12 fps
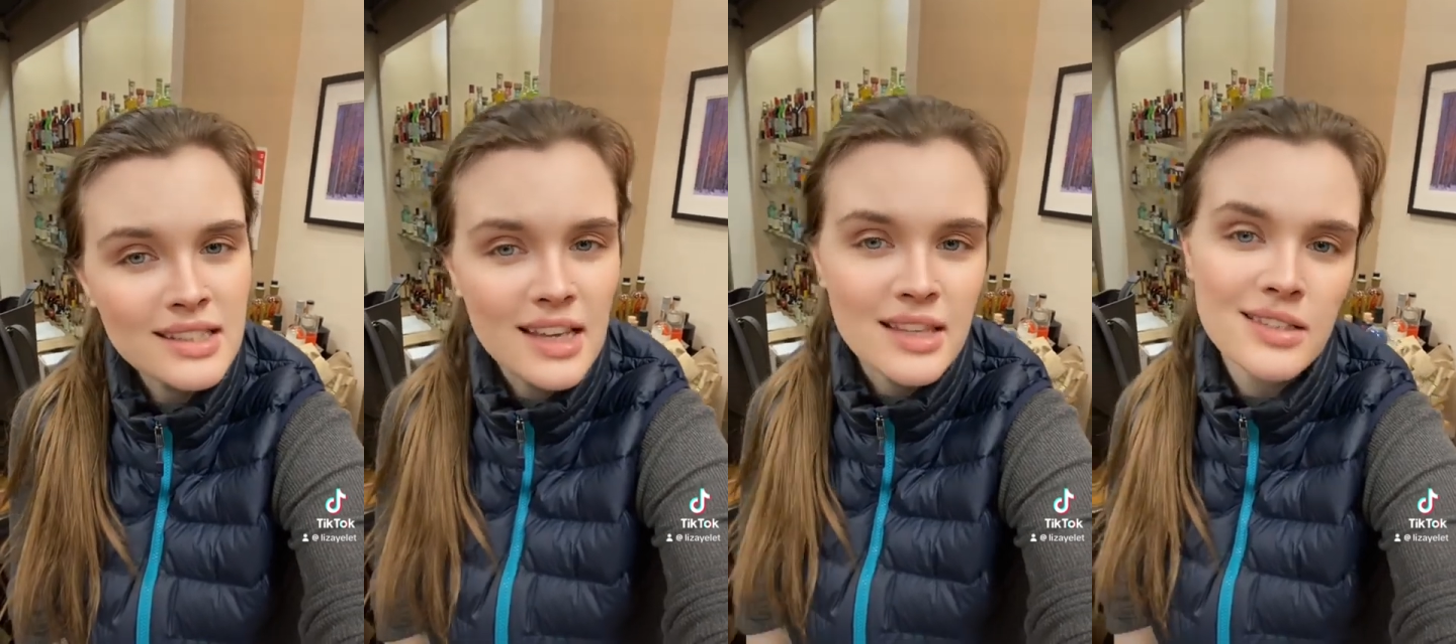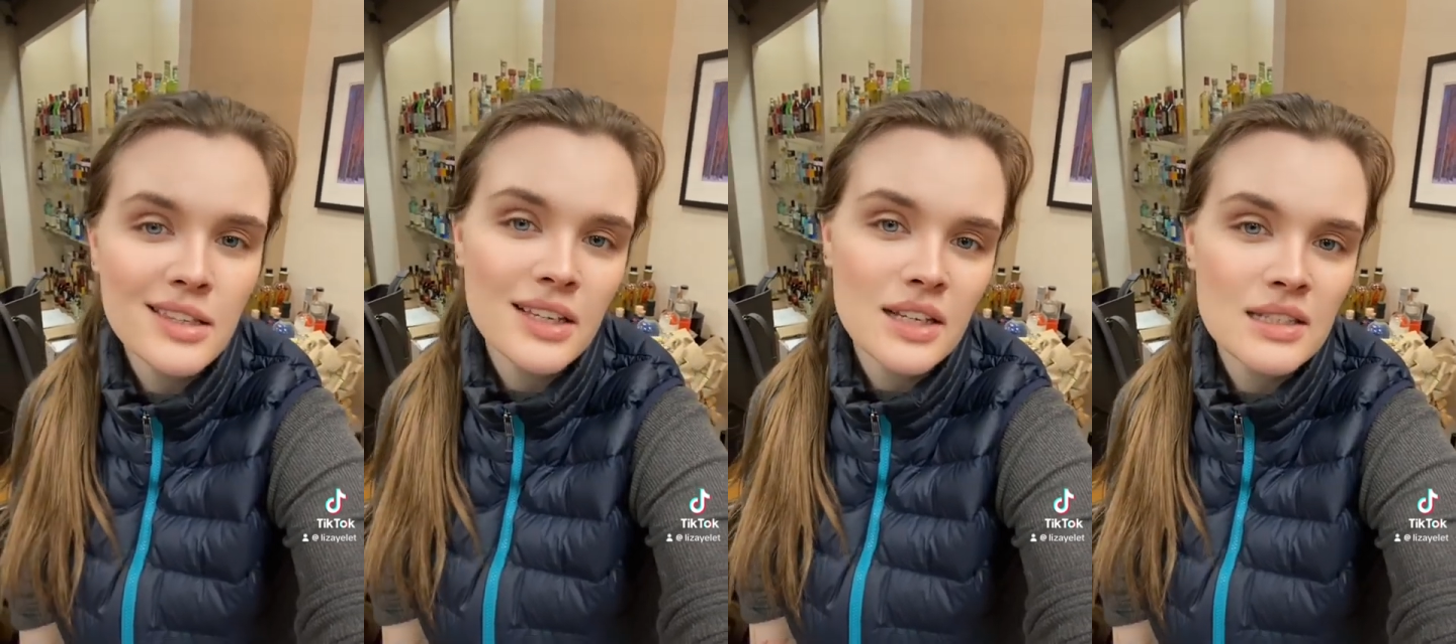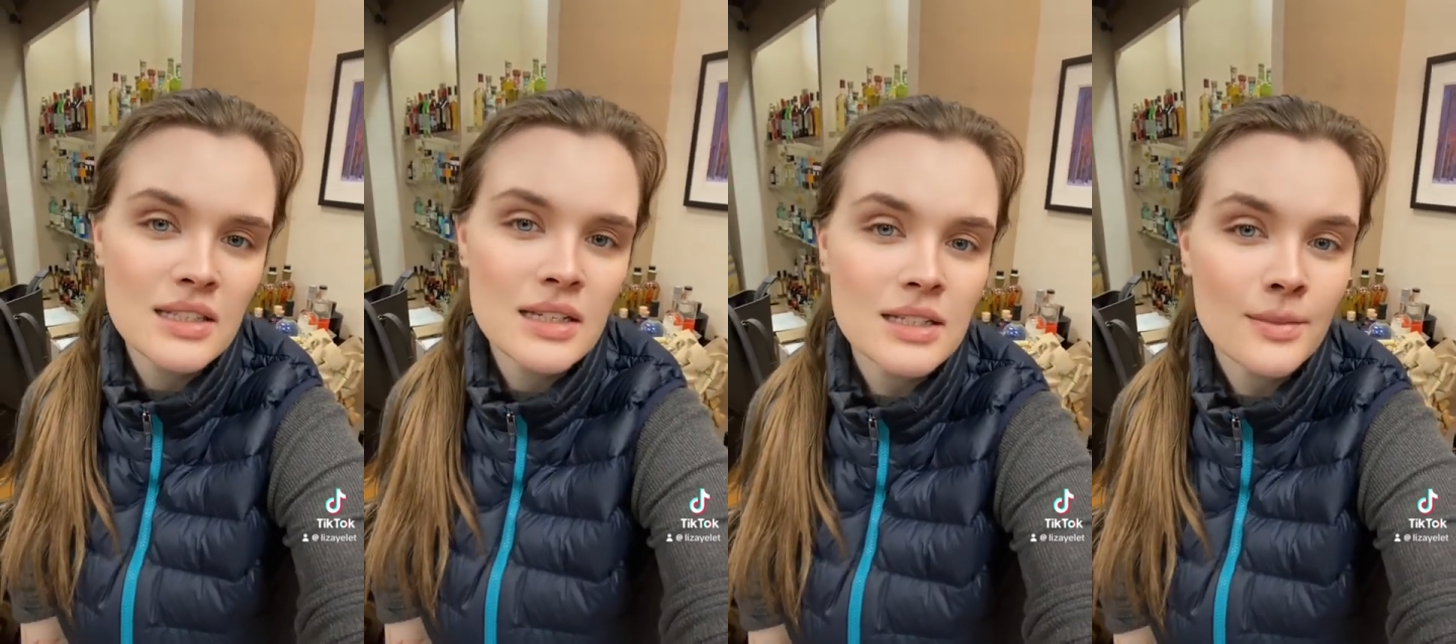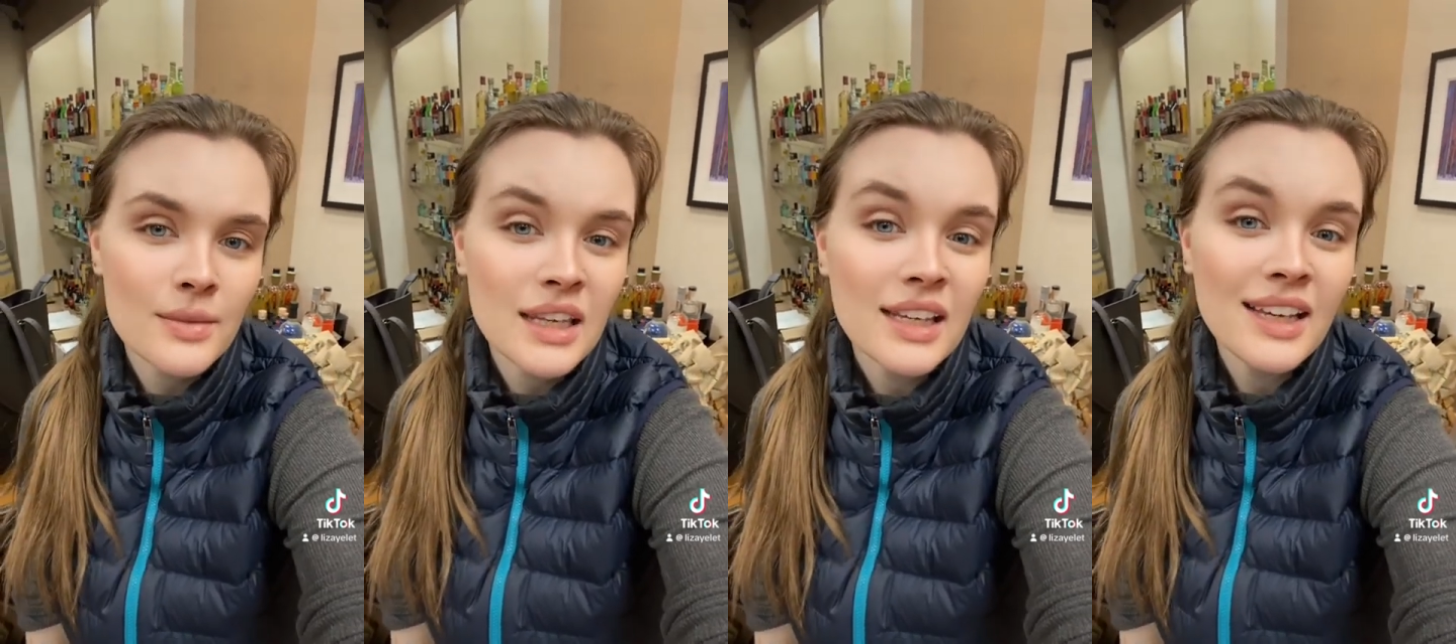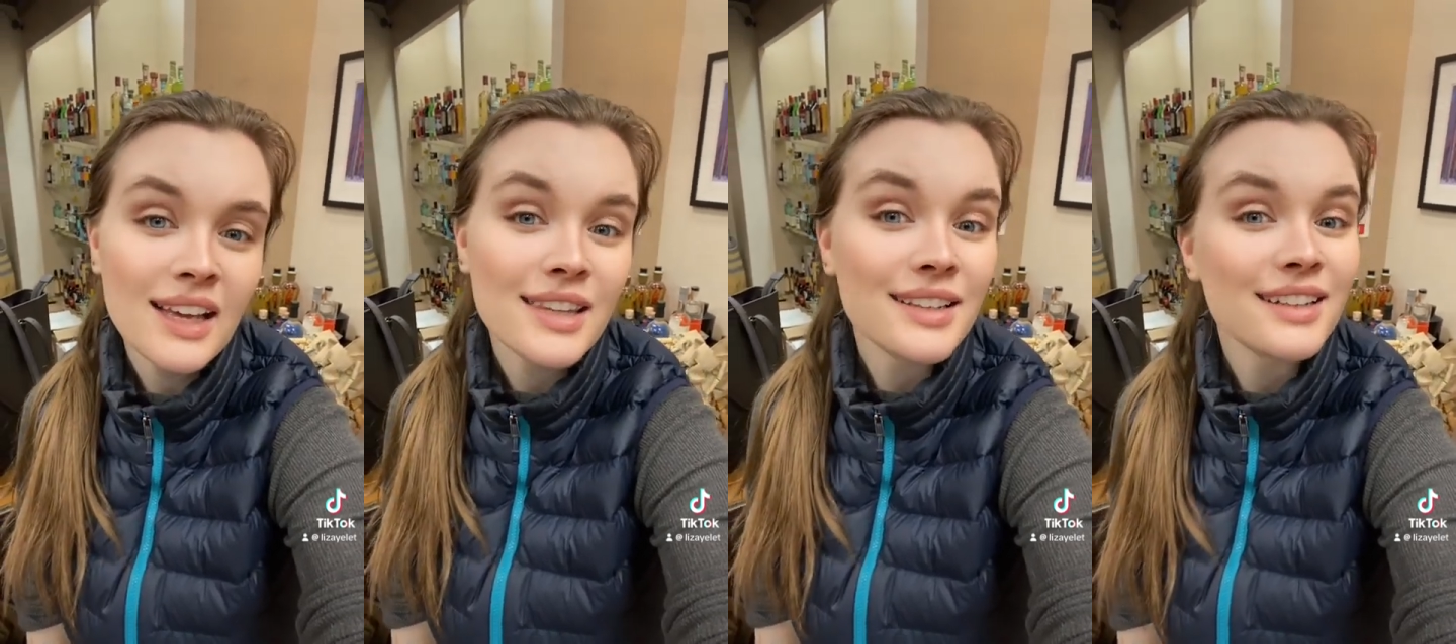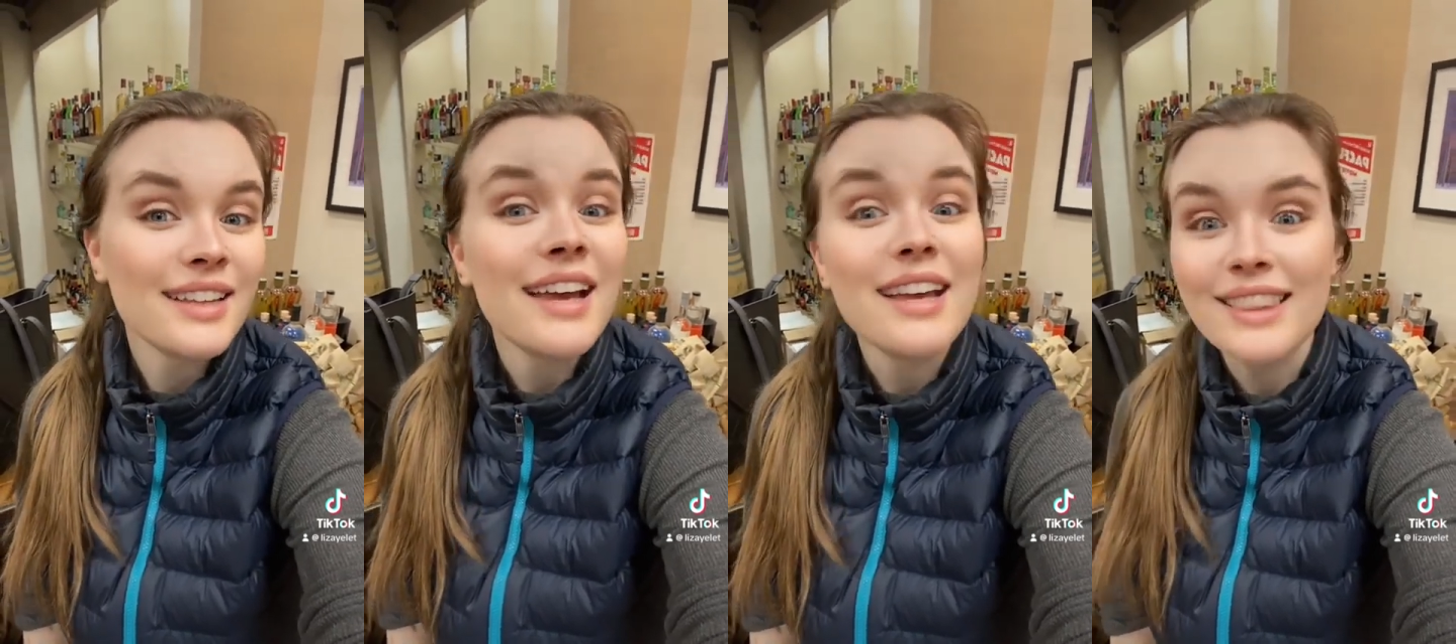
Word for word: and then they get sent to me and they're like,